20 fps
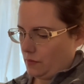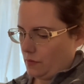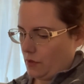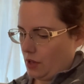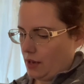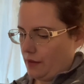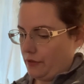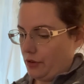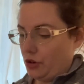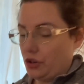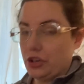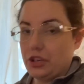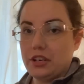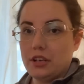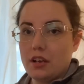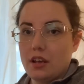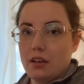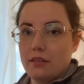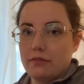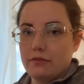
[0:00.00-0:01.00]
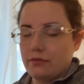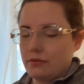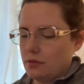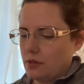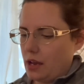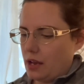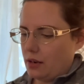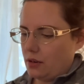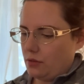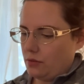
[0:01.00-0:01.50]
If you're good enough.
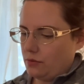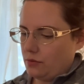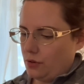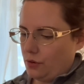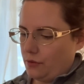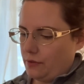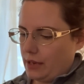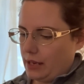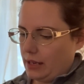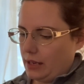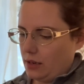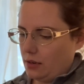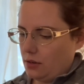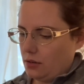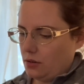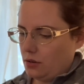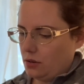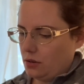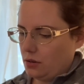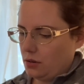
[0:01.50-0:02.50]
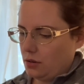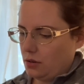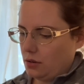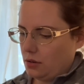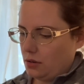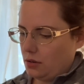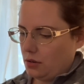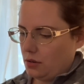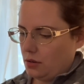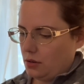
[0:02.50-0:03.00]
I don't know if I can
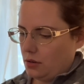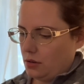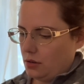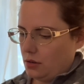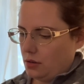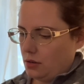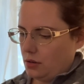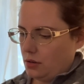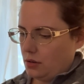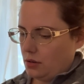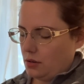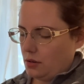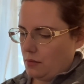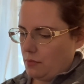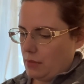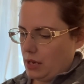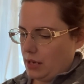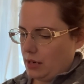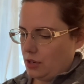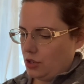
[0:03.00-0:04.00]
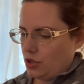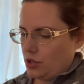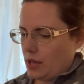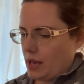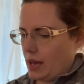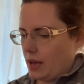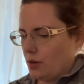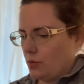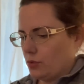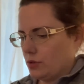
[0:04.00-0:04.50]
manage
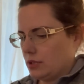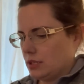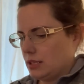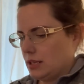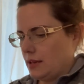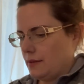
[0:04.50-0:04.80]
that. We'll see.